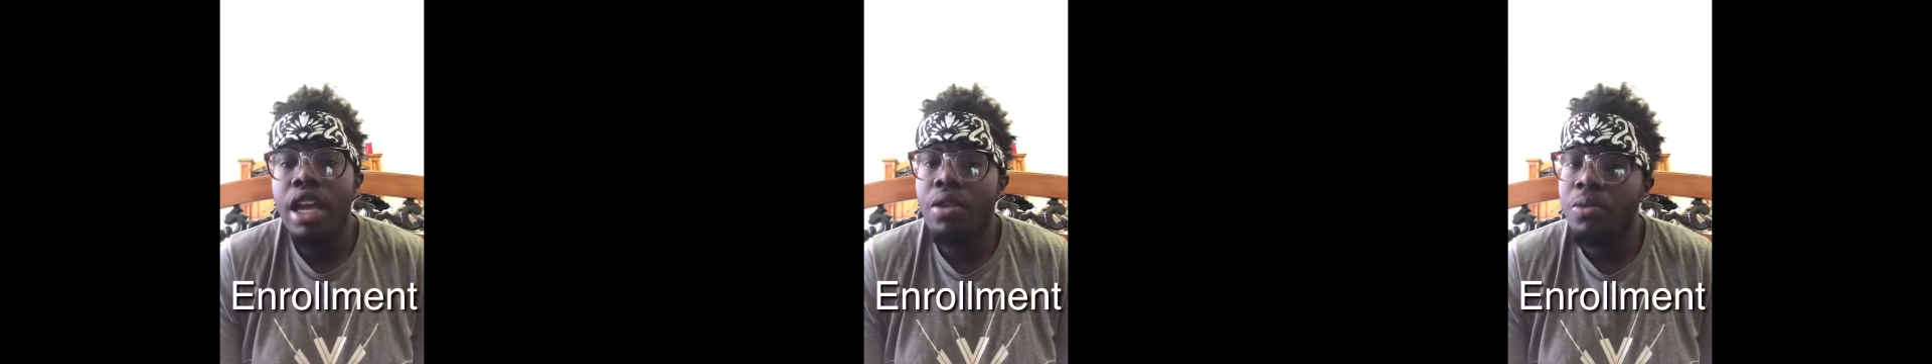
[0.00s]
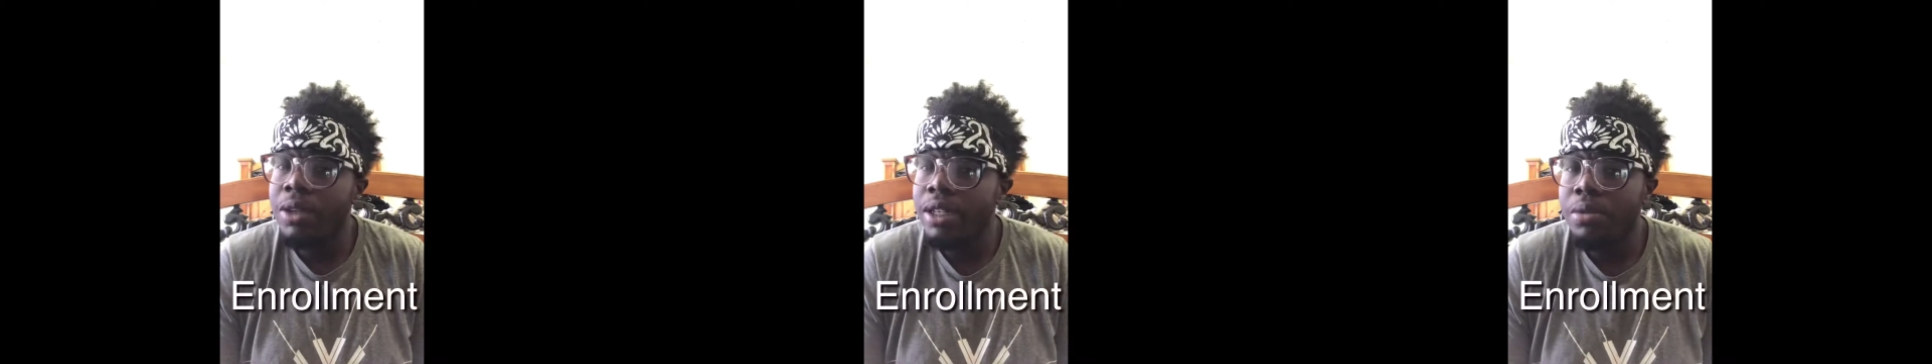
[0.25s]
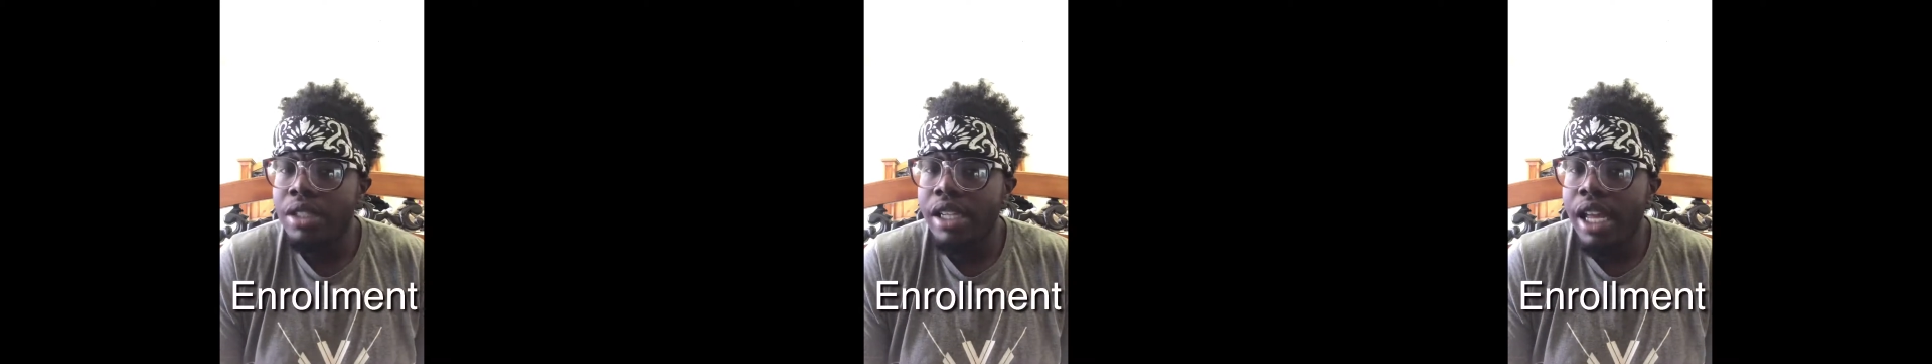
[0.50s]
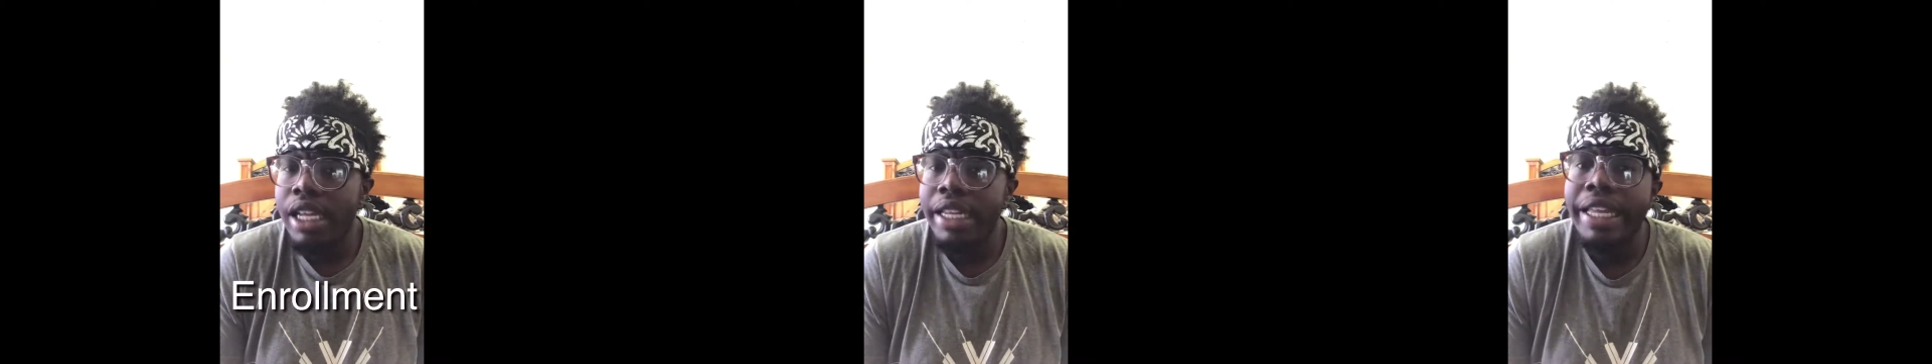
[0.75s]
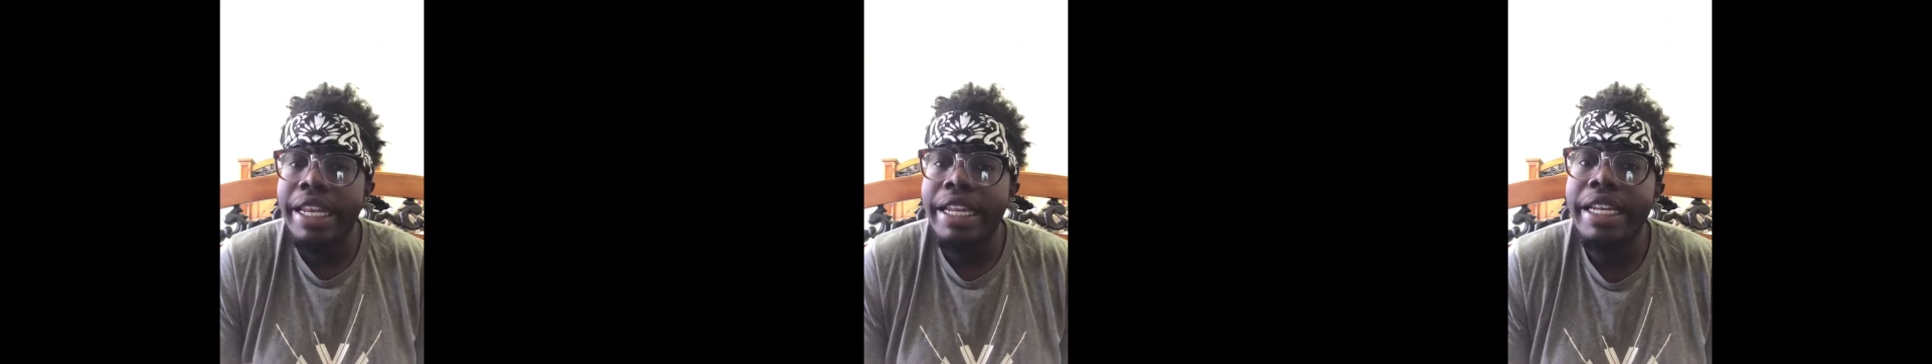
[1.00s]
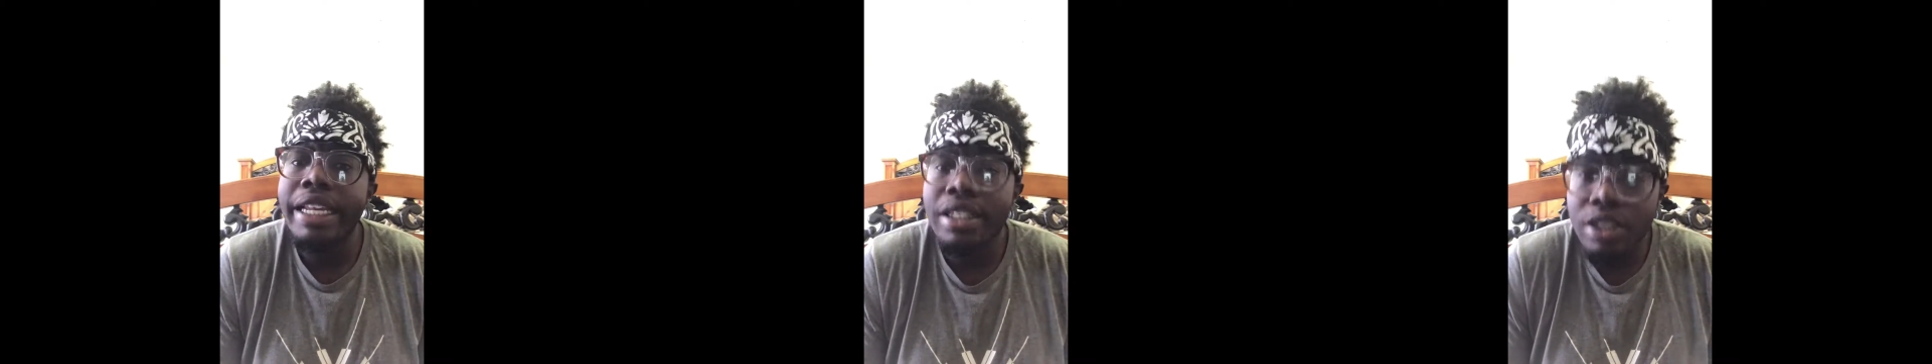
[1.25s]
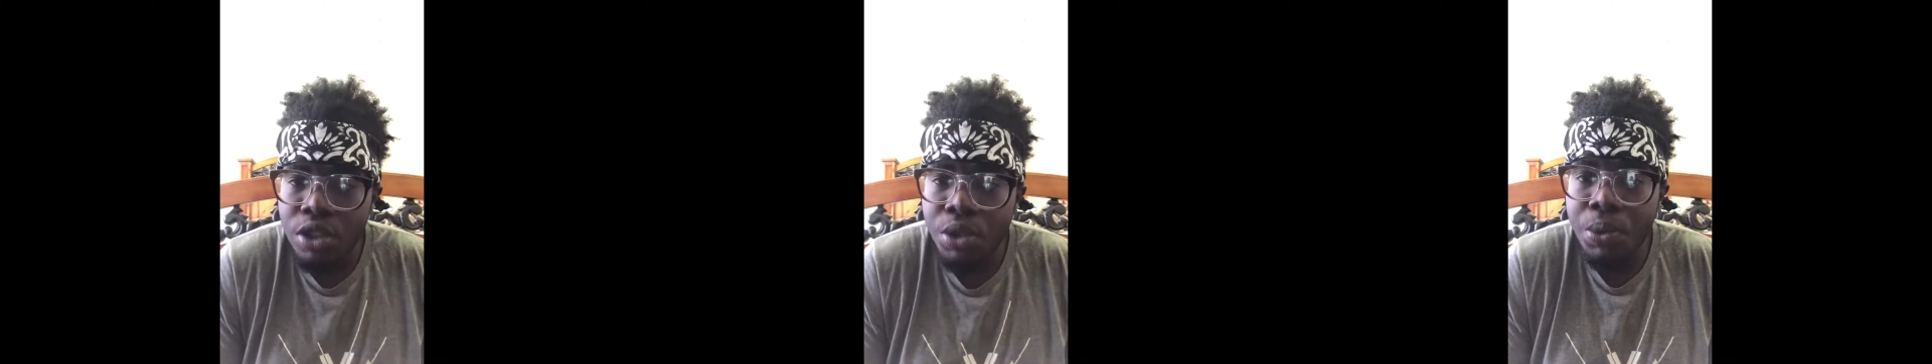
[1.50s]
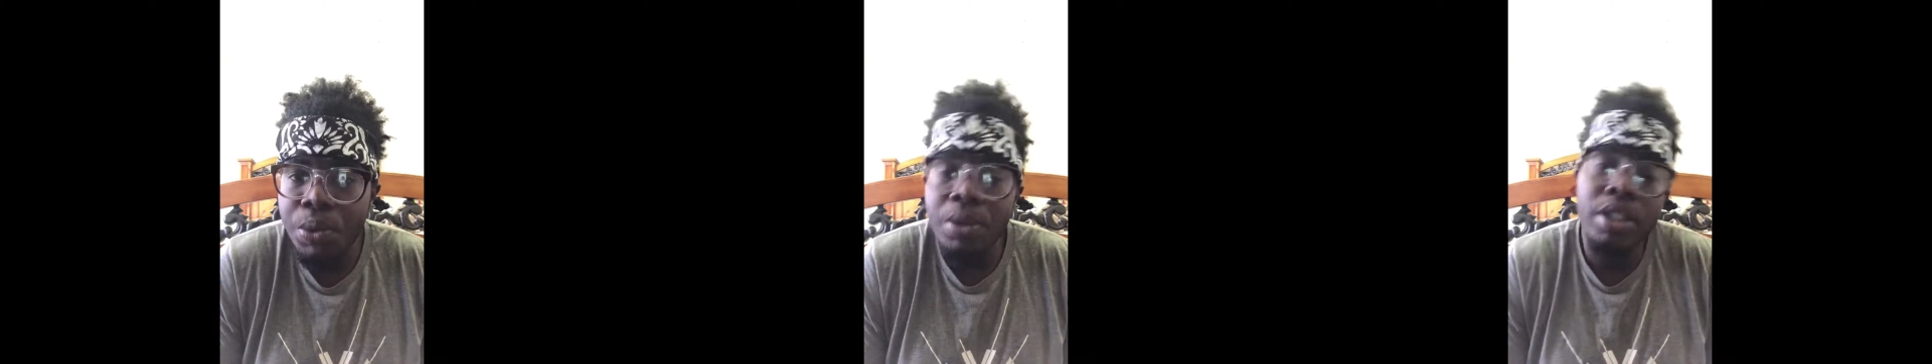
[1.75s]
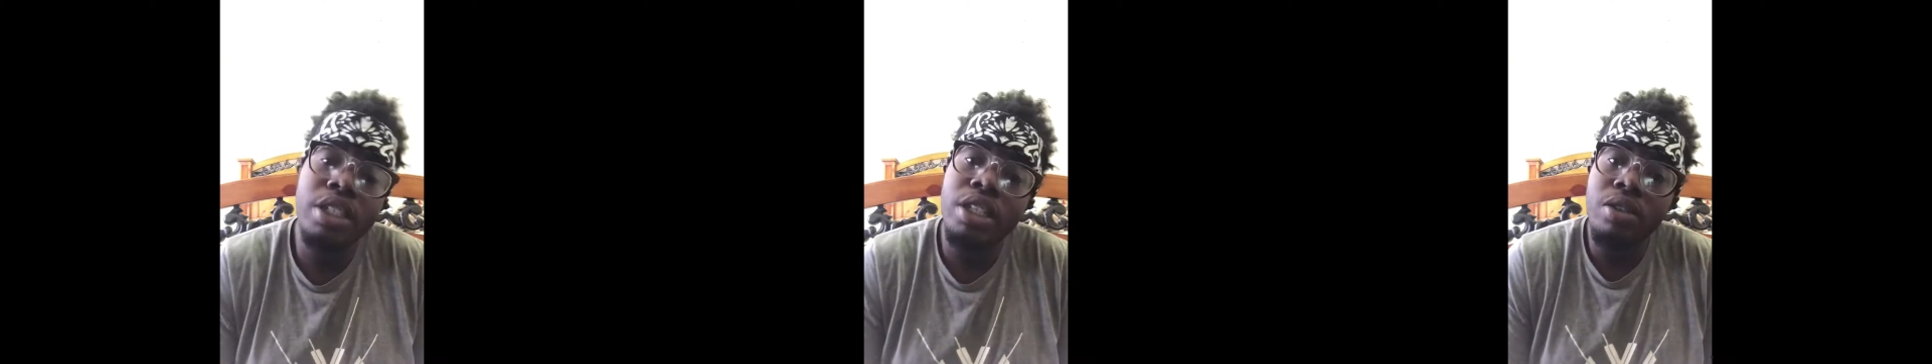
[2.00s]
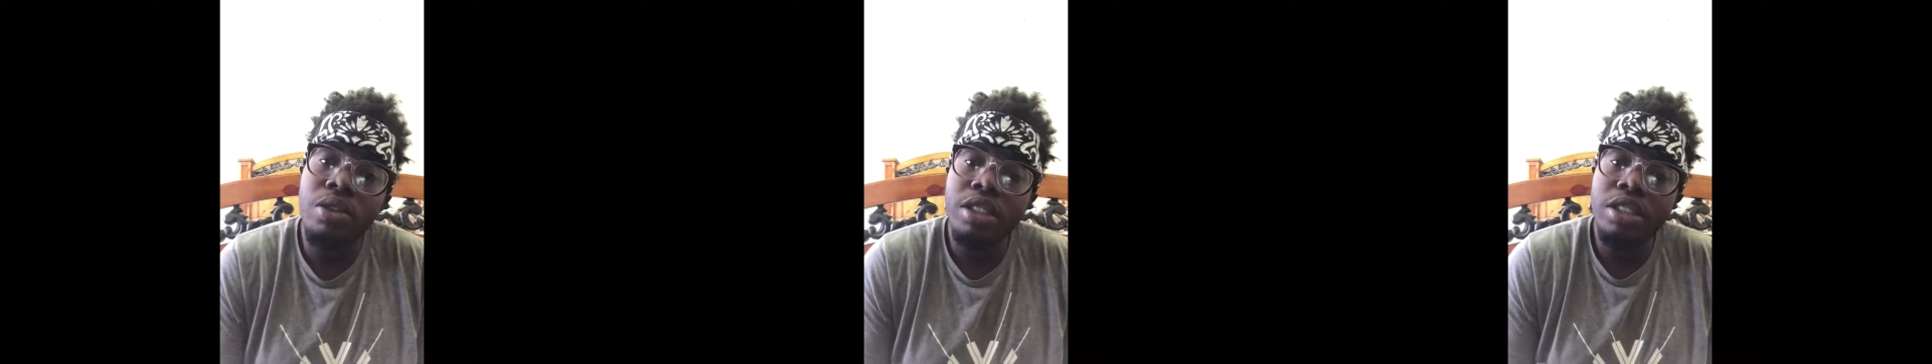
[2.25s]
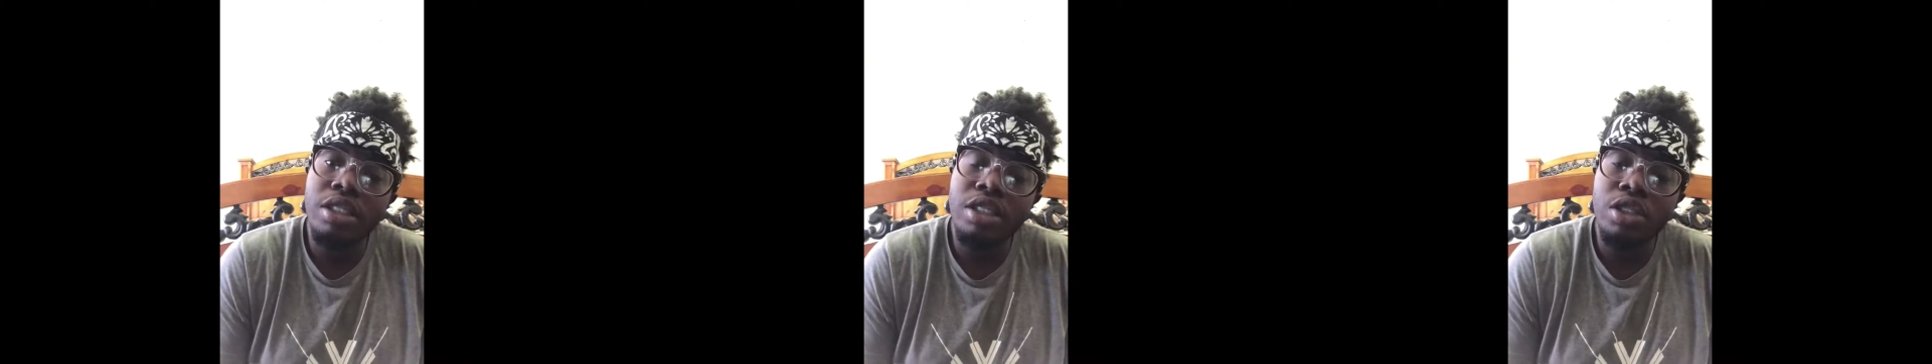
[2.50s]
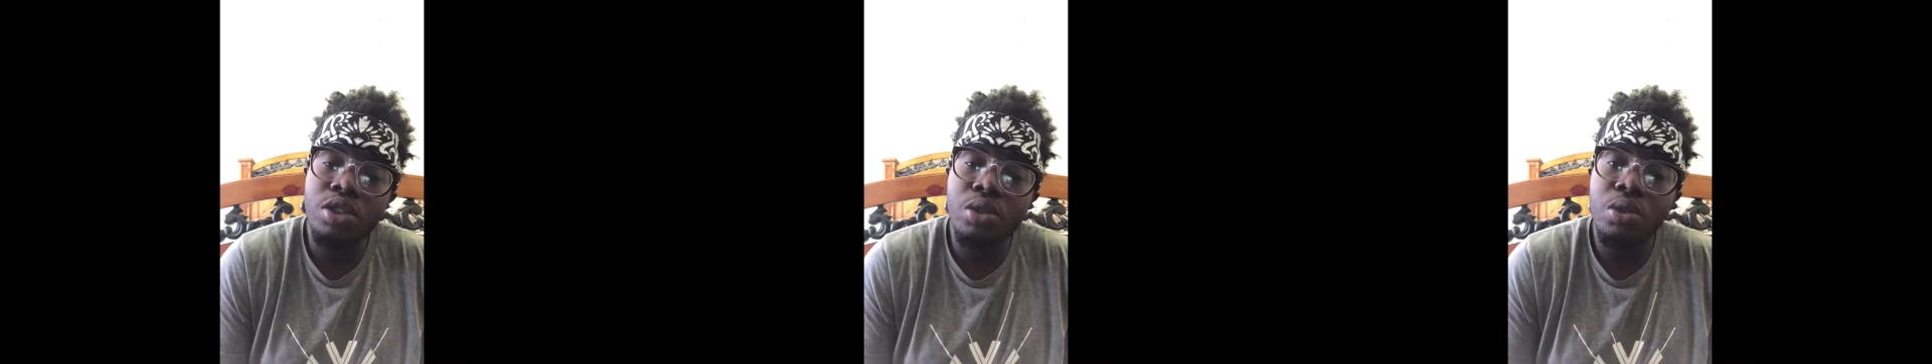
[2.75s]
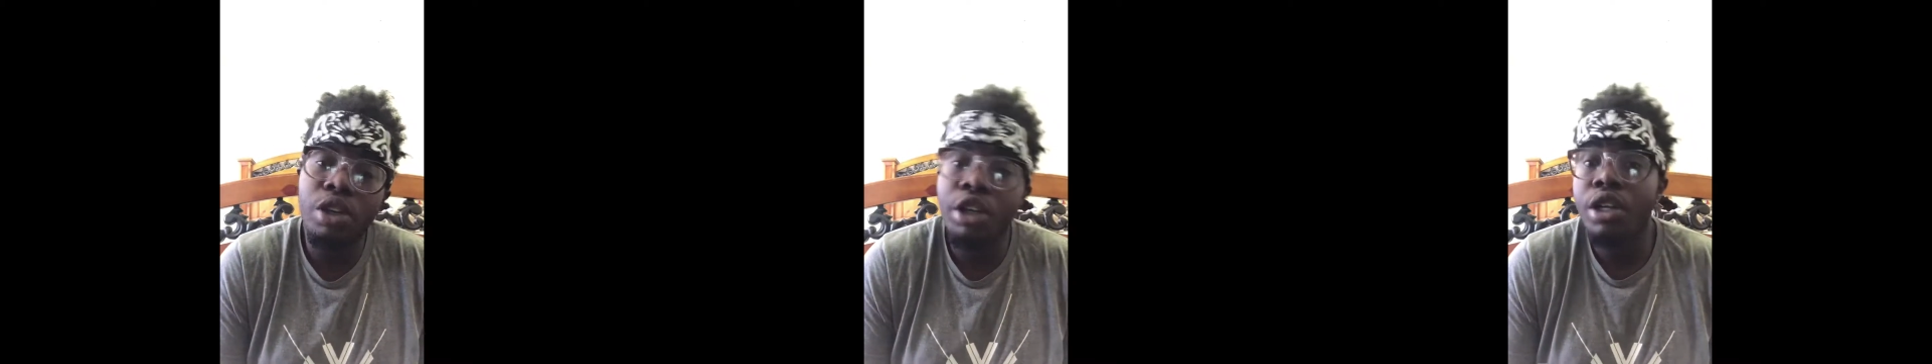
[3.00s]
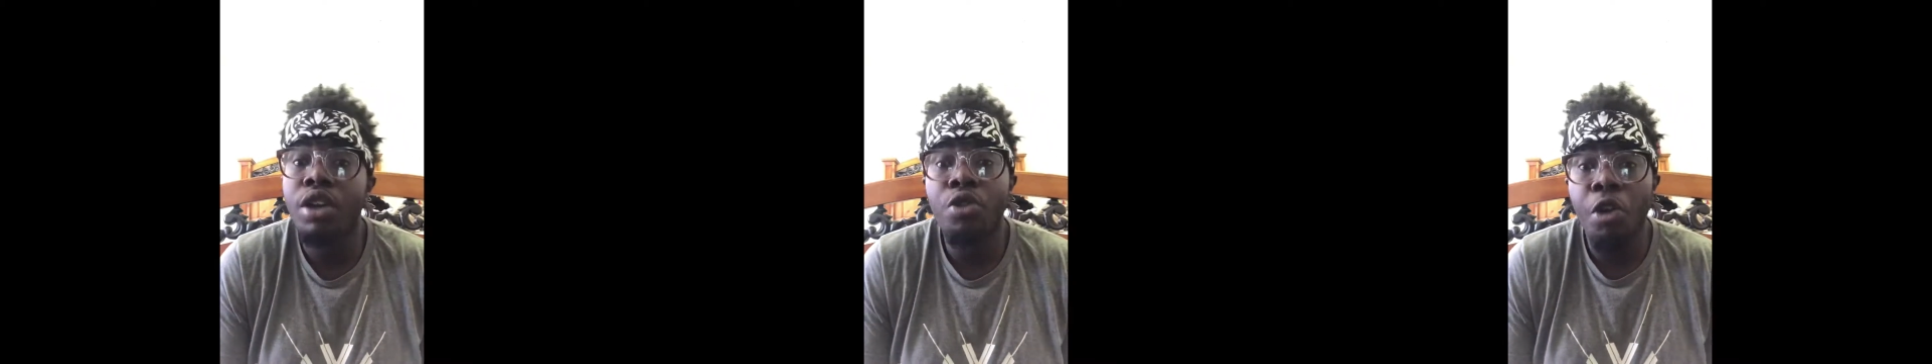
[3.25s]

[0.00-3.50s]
and what it was like getting into dental assistant school and the